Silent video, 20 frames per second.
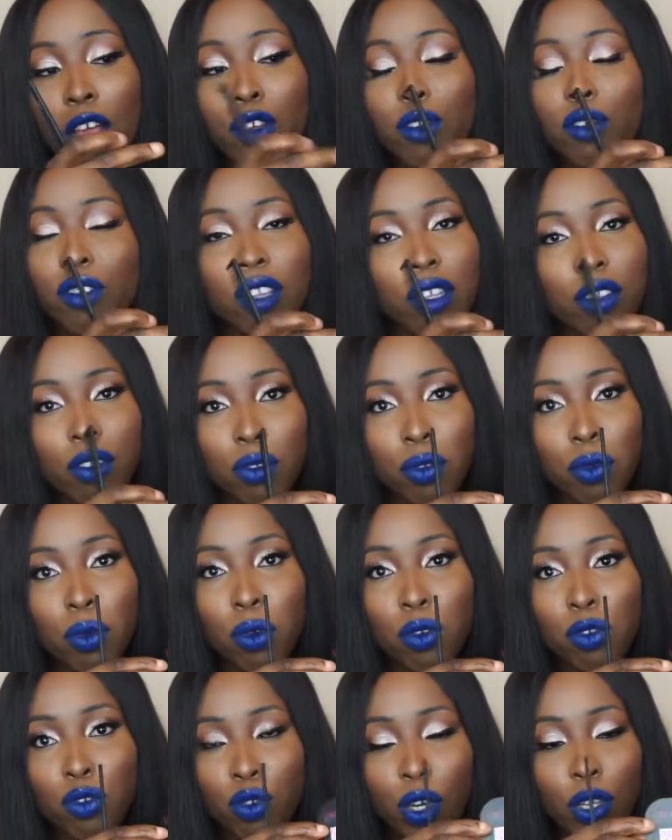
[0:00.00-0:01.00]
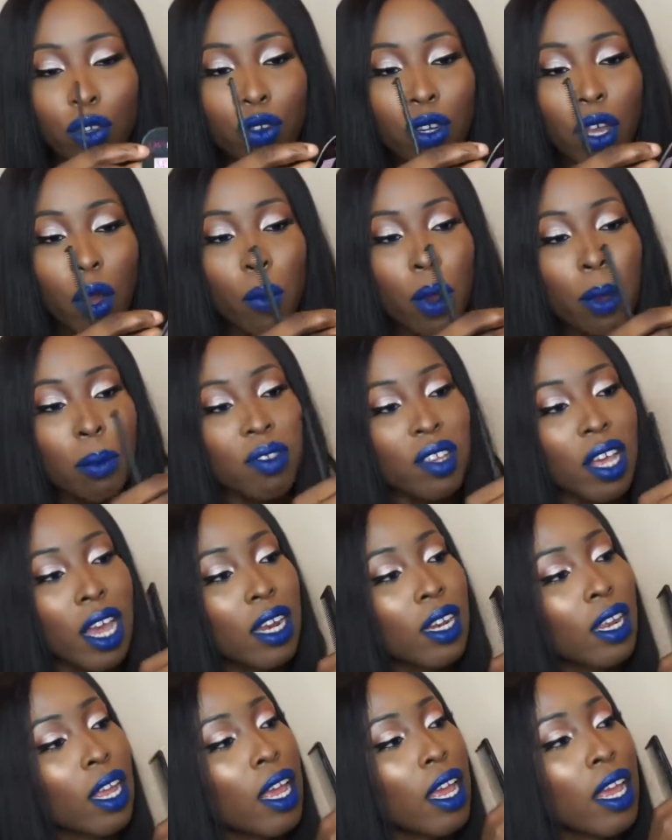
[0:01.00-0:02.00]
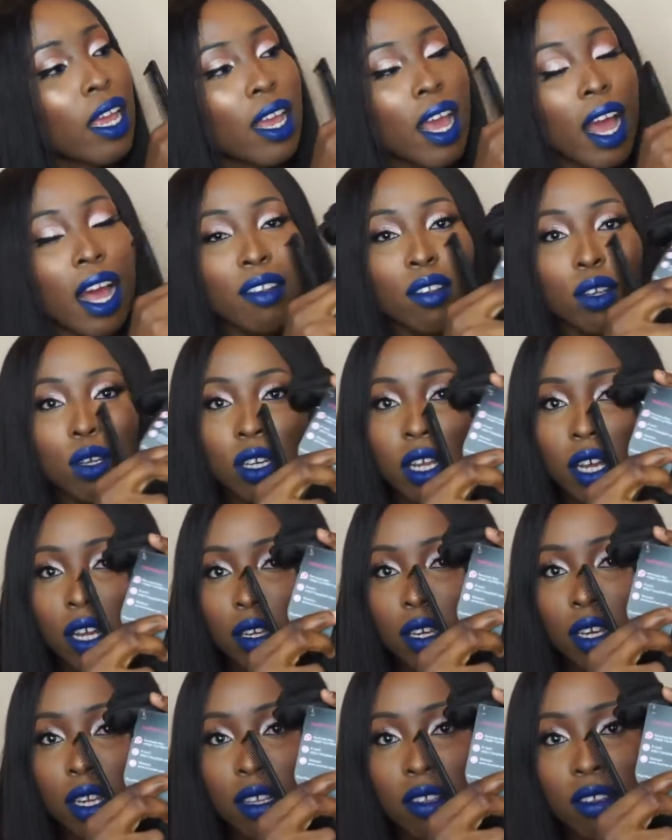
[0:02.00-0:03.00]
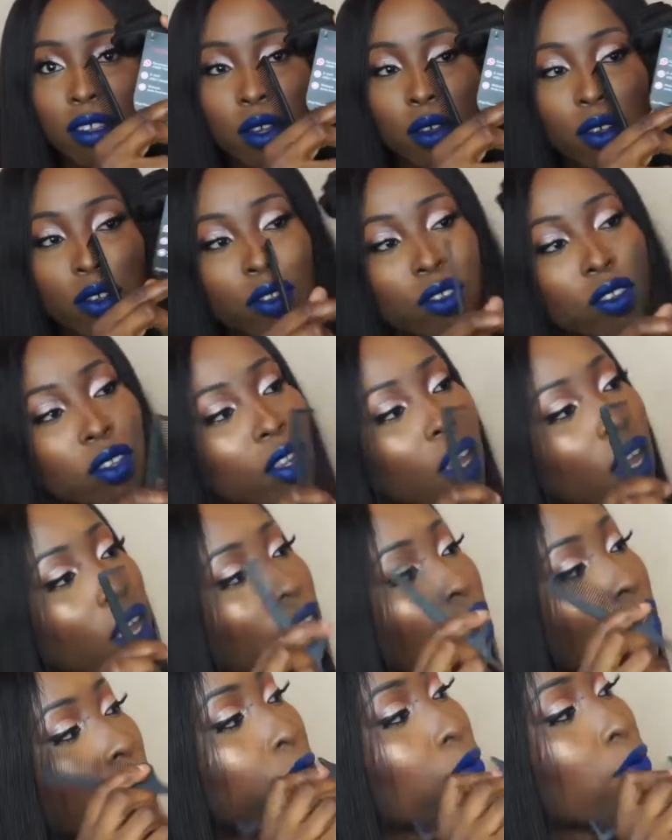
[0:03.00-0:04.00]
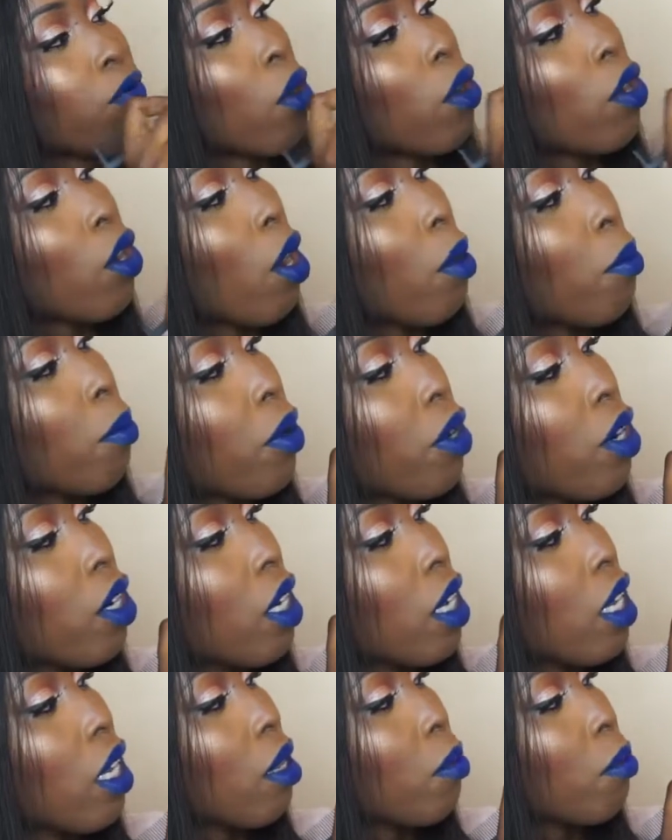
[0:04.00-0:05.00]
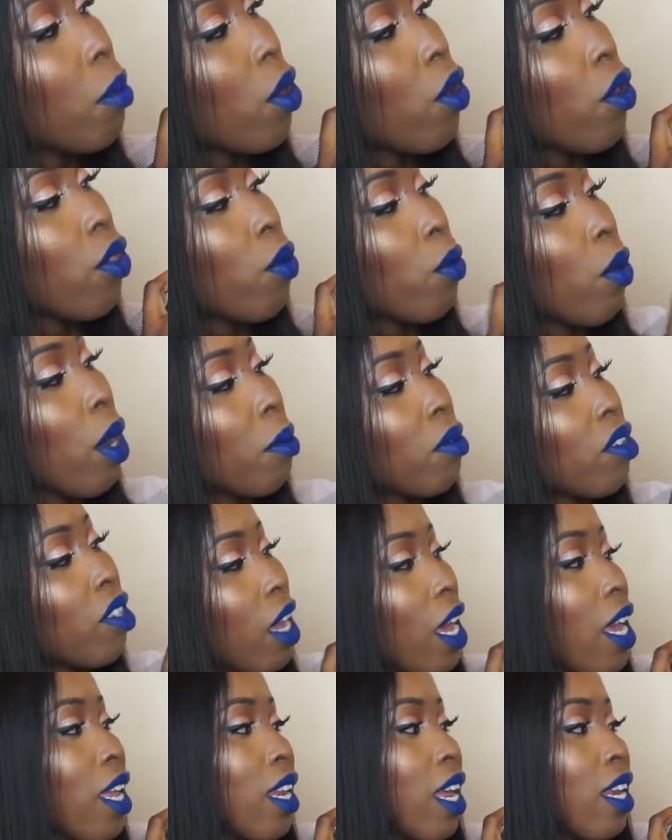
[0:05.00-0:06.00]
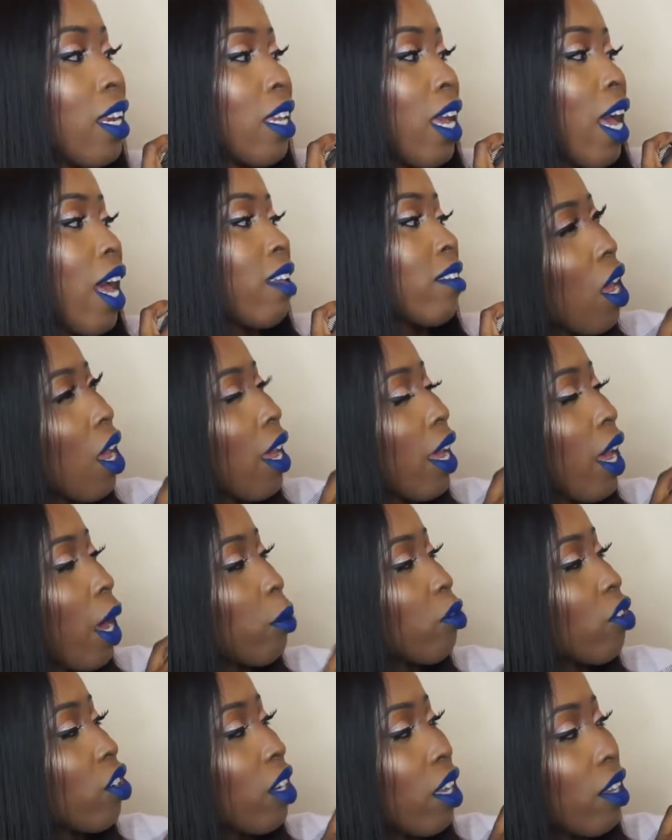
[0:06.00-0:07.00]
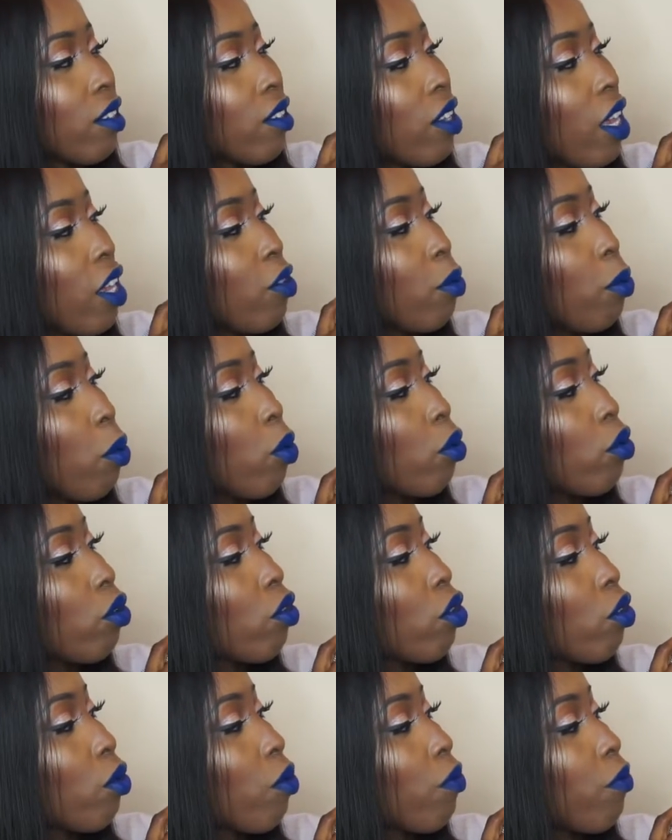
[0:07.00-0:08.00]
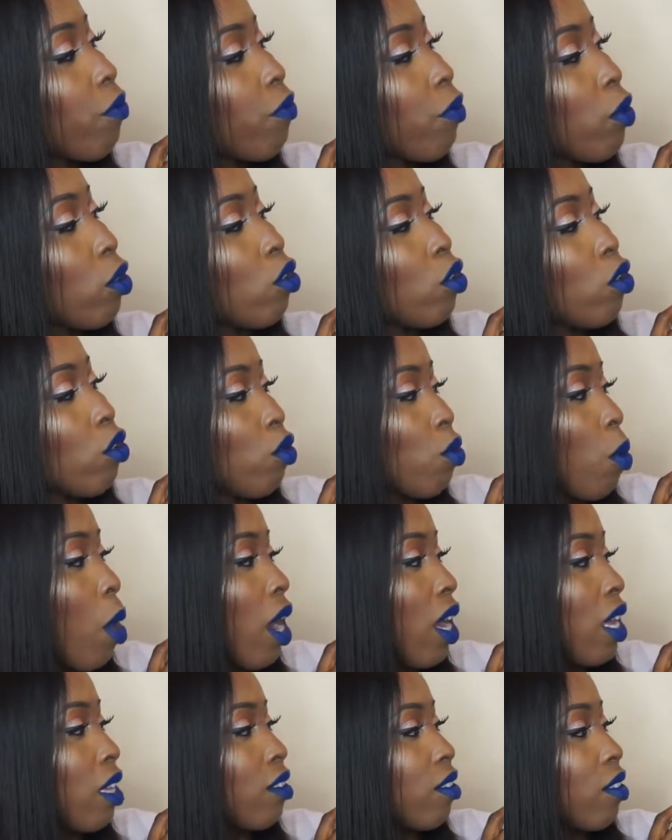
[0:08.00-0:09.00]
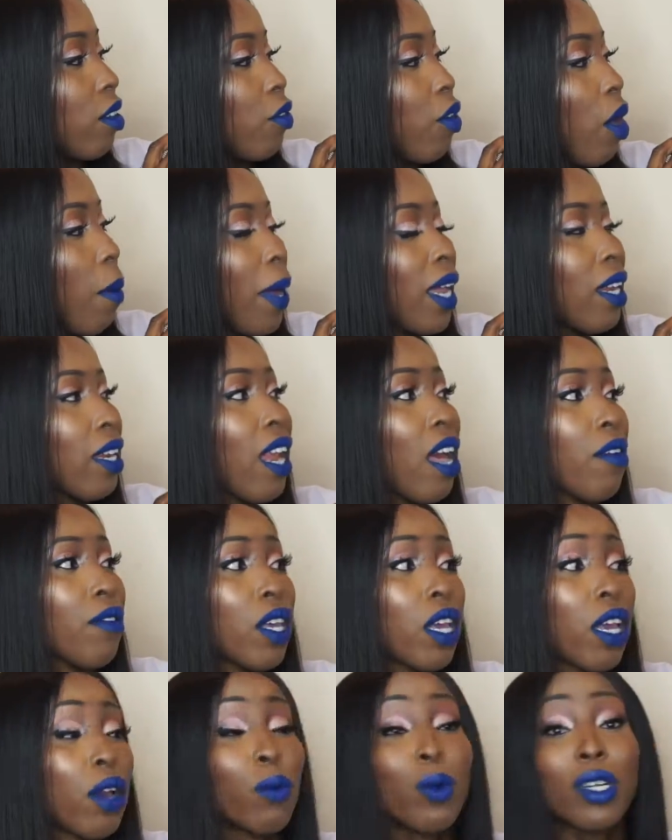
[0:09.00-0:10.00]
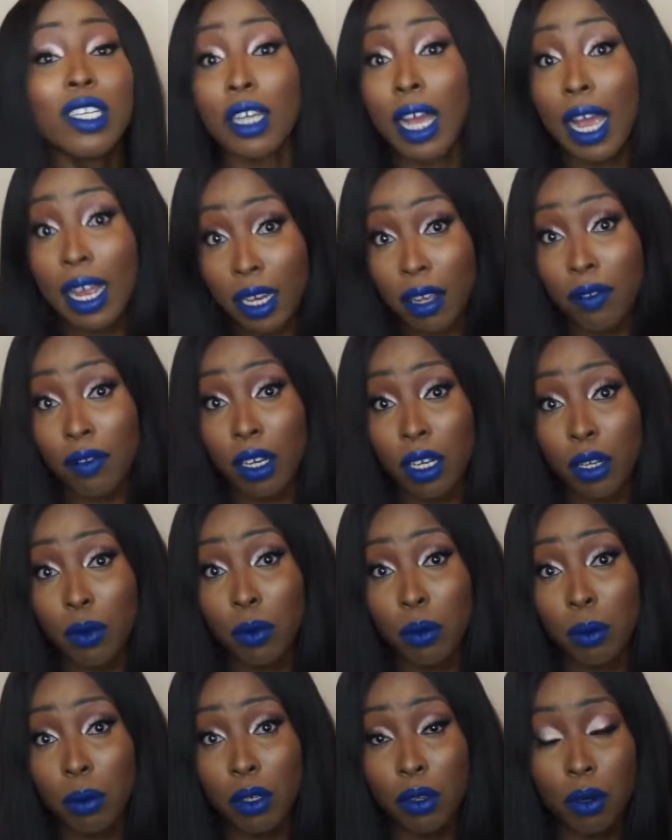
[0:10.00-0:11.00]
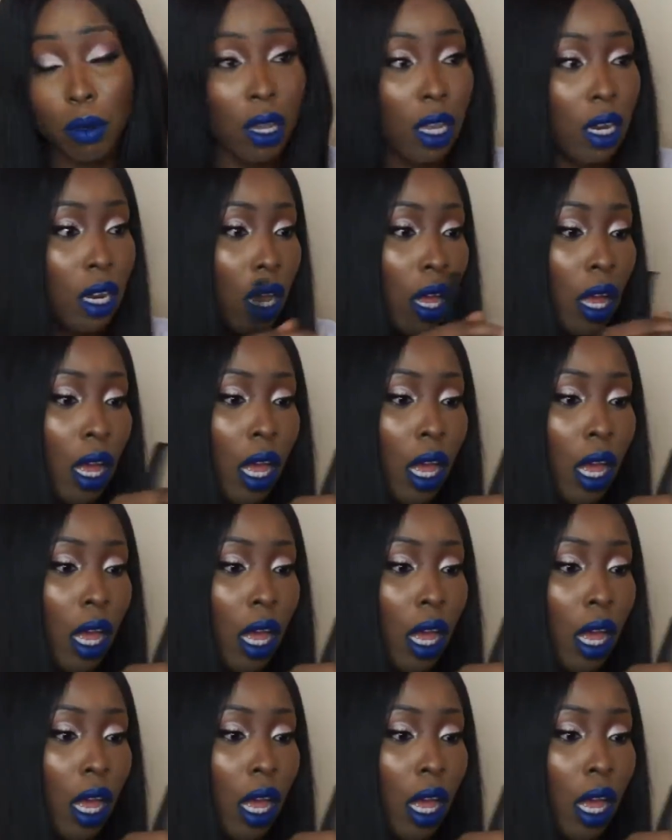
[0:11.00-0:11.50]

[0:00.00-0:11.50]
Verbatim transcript: use this to go straight to their website it has all their details the phone number the email the website and it has a caption that says post photos to our instagram at lavy hair which i definitely will be doing